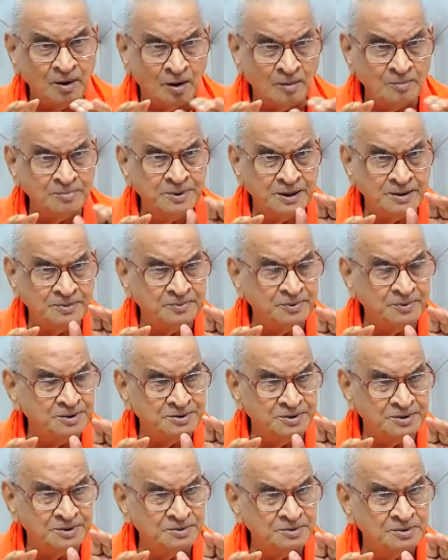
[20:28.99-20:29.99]
object,
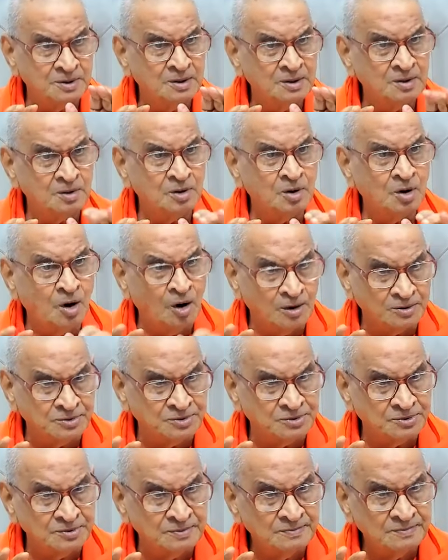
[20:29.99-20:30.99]
which is
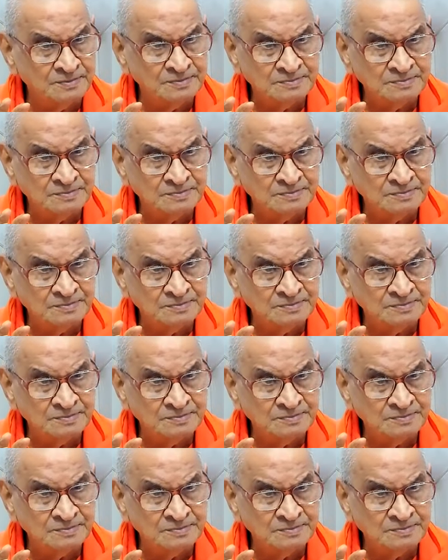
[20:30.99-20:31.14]
gods.